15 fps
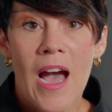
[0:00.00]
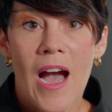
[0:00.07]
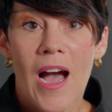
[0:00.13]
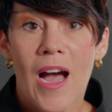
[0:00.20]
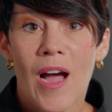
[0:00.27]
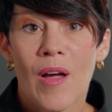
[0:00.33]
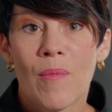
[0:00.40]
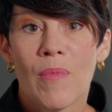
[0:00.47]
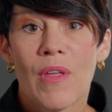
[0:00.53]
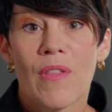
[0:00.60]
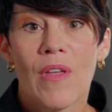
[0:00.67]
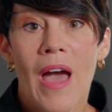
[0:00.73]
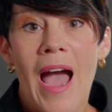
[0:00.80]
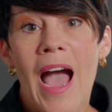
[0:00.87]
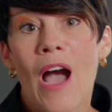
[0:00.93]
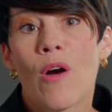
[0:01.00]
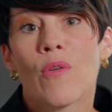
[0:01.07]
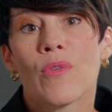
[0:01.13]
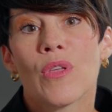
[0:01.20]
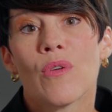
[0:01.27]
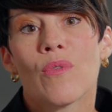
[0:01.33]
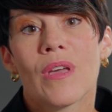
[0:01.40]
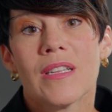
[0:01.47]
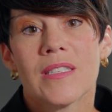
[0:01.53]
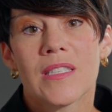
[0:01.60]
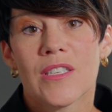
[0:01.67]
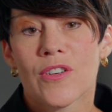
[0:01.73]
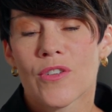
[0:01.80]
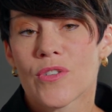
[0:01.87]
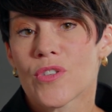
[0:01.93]
how you
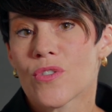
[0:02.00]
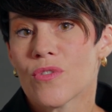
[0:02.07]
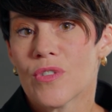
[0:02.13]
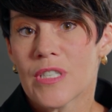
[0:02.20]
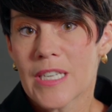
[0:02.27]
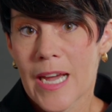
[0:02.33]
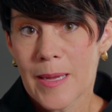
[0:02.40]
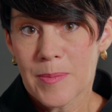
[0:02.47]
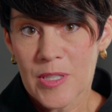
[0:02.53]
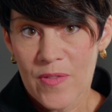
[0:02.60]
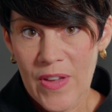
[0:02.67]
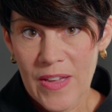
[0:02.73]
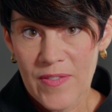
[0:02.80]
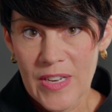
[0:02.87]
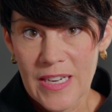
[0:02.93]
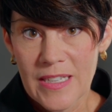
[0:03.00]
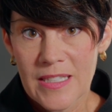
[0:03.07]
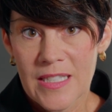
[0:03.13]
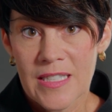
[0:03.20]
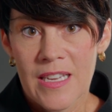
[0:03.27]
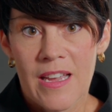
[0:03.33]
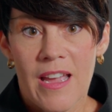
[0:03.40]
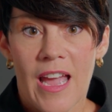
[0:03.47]
consider certain types of evidence.